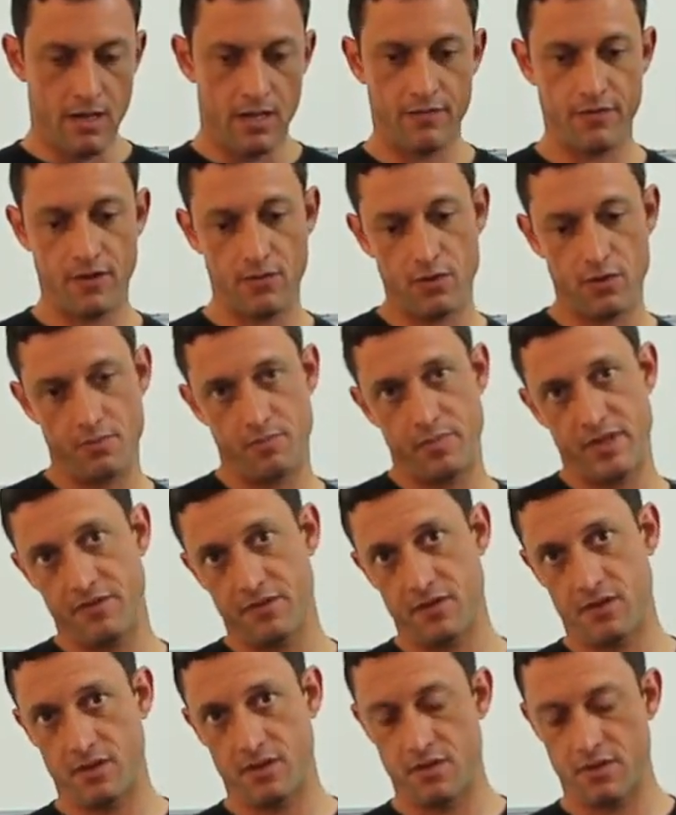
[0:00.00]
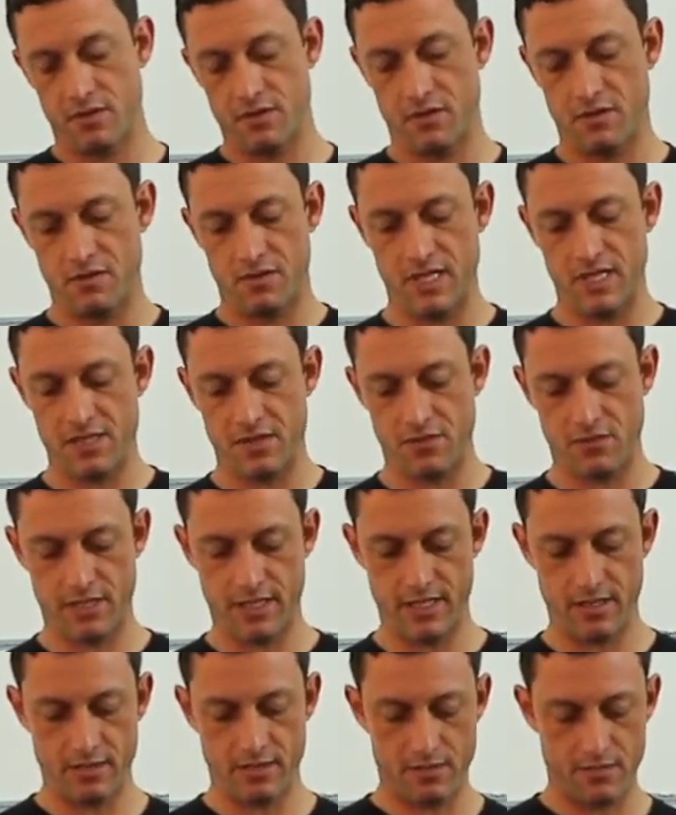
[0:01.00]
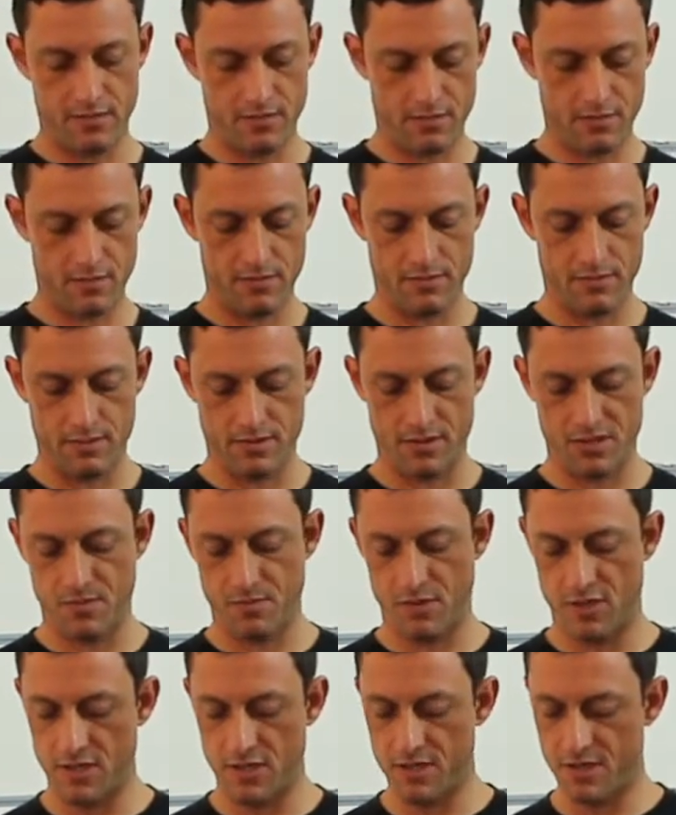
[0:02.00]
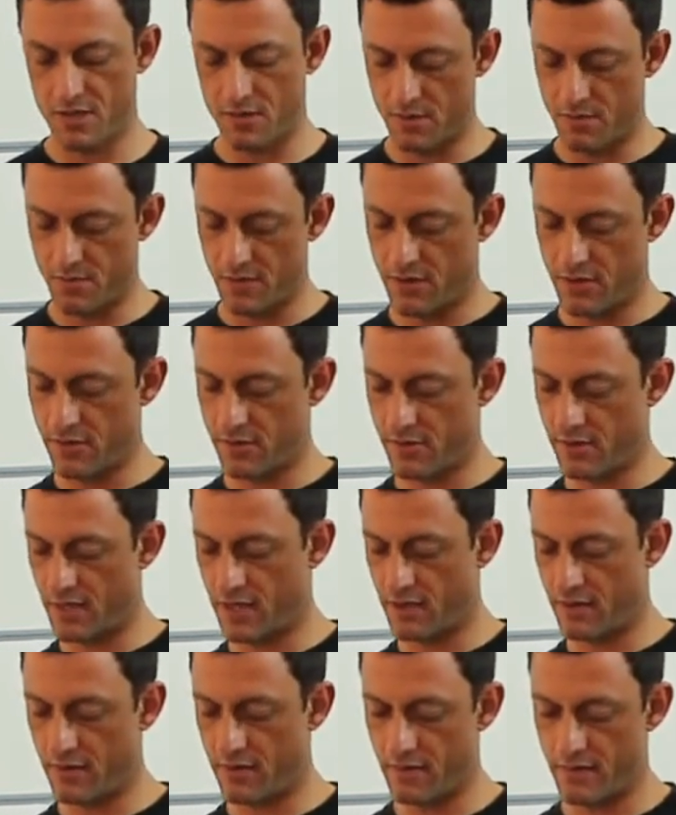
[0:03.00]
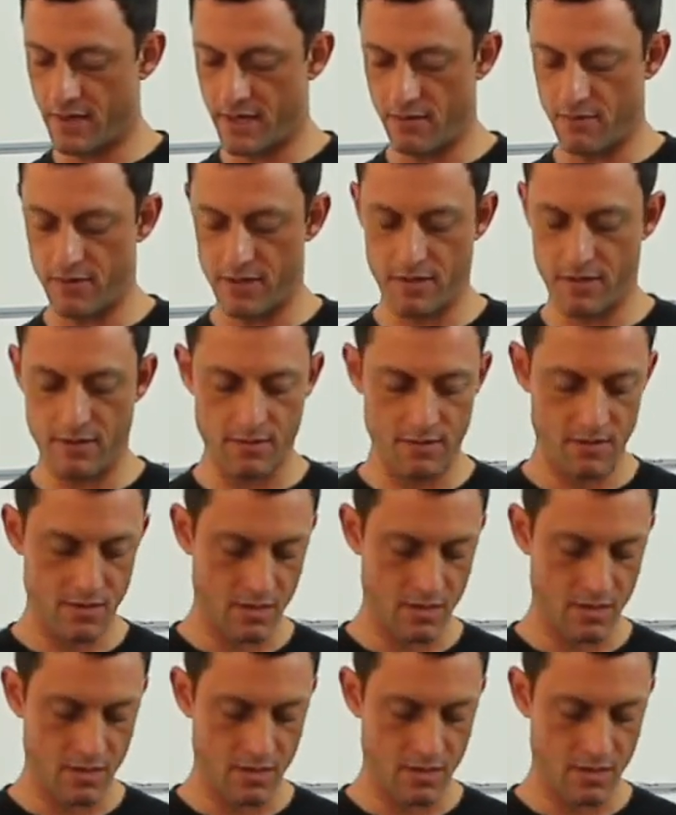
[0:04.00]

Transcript: If I want to pivot this way, the spine is going to be turning that way.